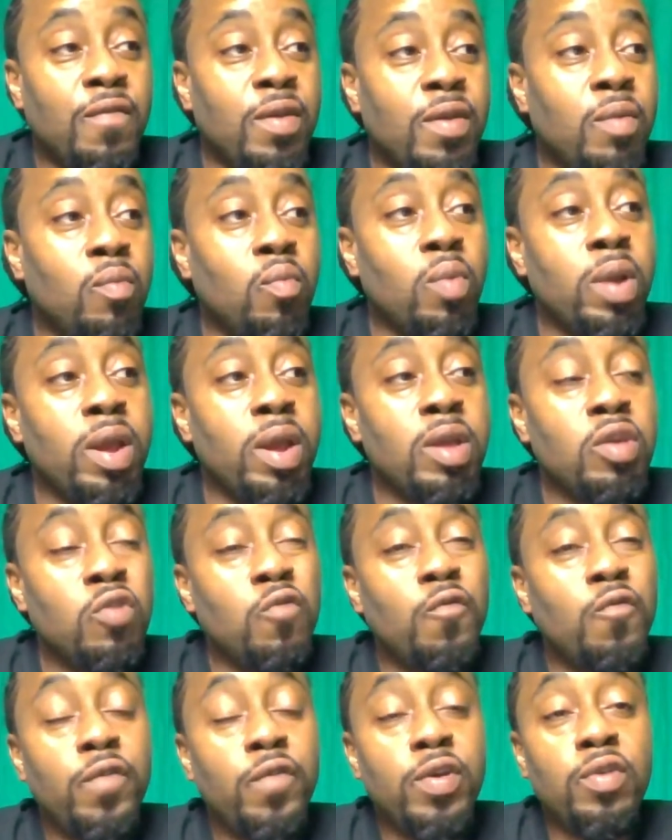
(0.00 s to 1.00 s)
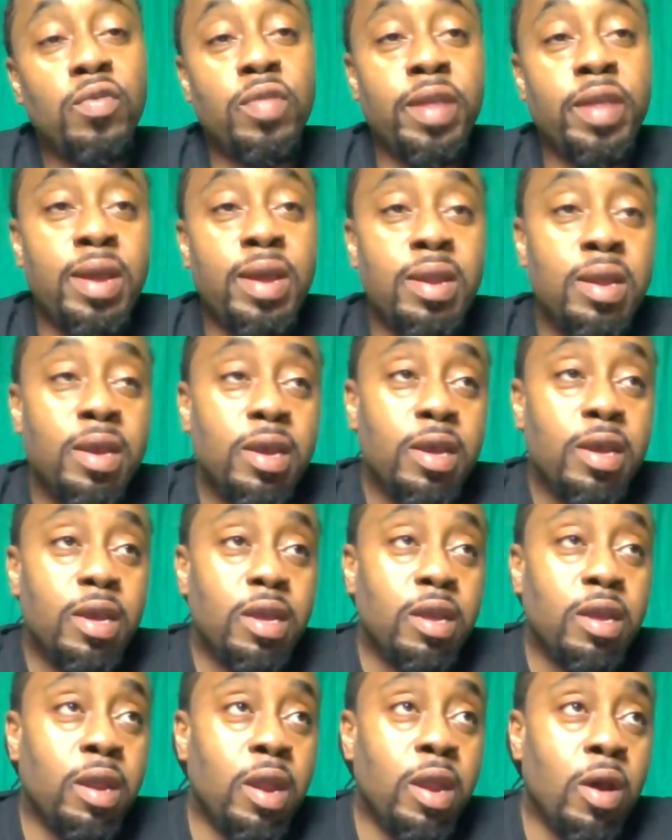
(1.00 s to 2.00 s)
And where you feel that,
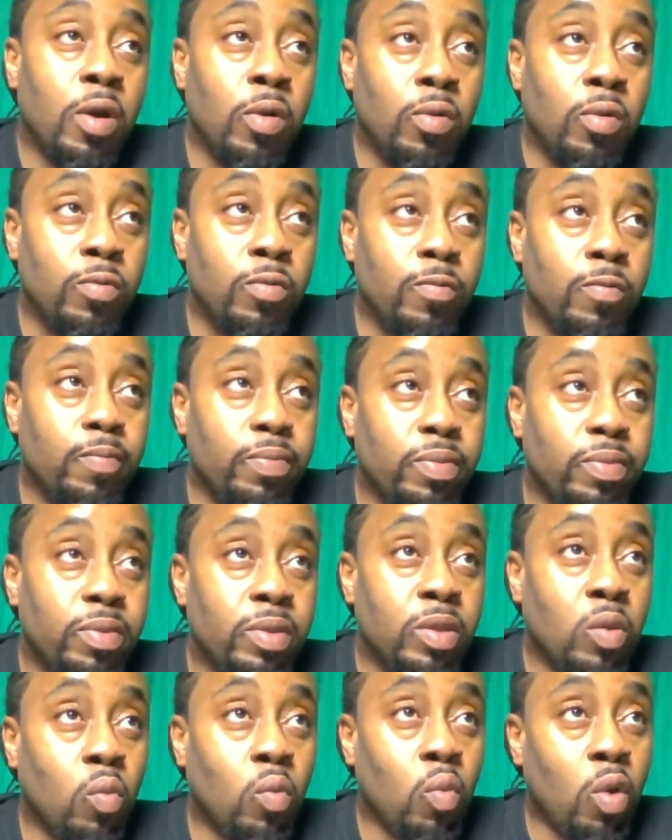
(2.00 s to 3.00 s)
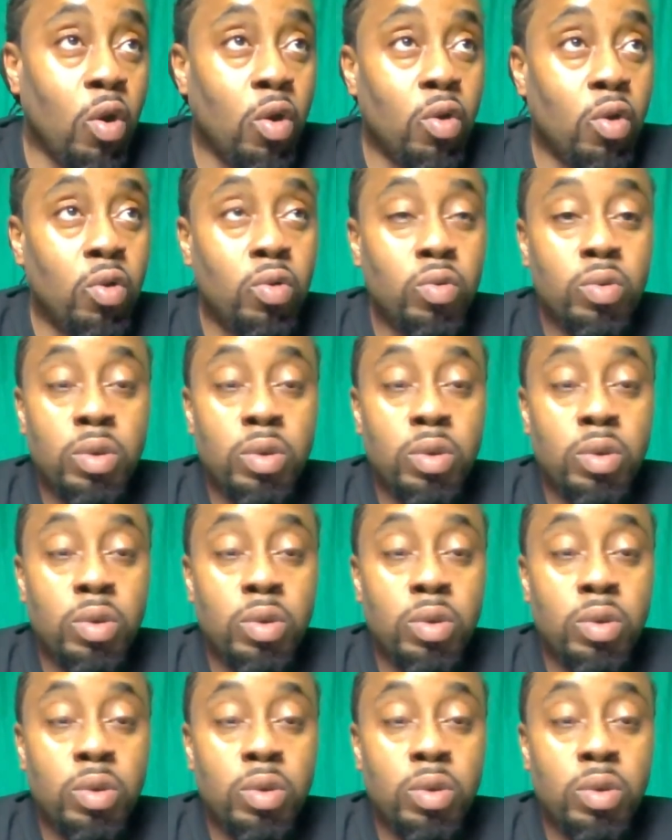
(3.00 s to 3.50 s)
you know, the world